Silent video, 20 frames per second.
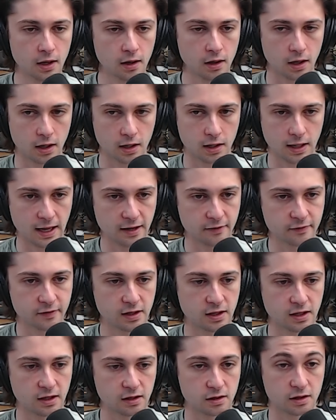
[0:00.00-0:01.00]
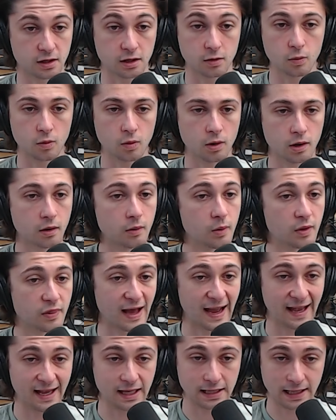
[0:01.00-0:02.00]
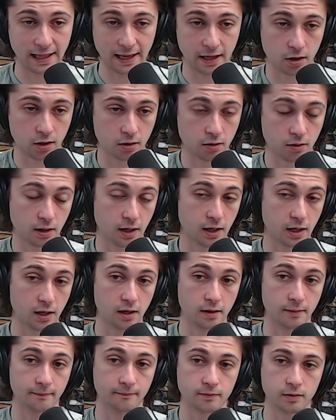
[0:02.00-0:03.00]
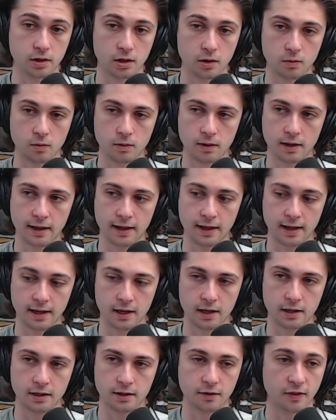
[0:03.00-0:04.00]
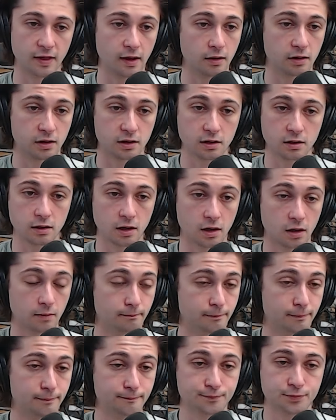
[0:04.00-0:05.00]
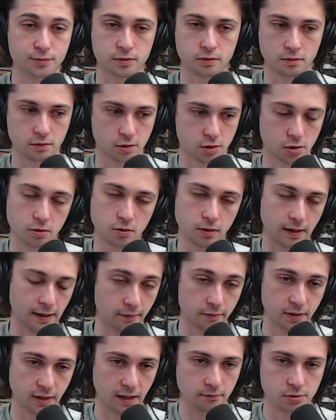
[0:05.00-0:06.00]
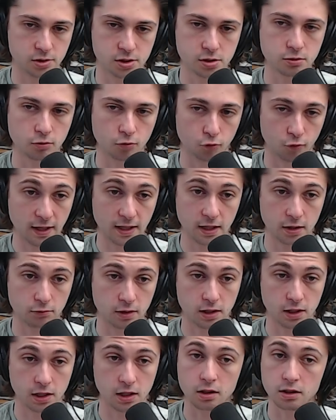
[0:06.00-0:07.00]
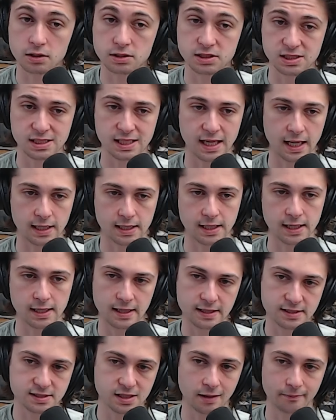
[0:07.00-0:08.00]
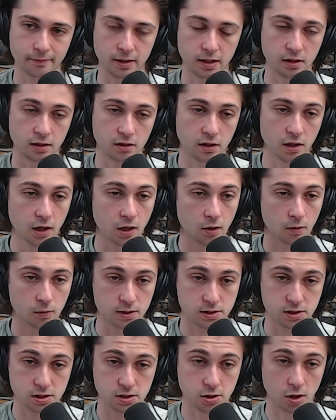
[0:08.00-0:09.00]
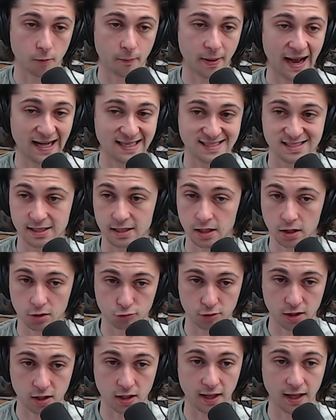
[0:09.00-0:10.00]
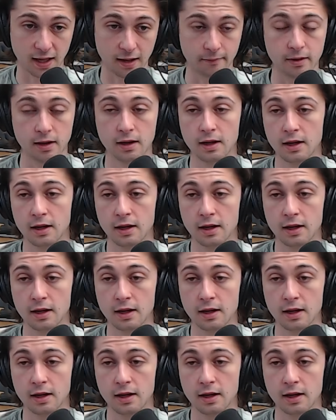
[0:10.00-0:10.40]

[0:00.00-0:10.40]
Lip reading: a lot of it is like you're working with Eigenlayer, and there's I'll name two really, really good ZKTLS companies, which is Opacity and Reclaim.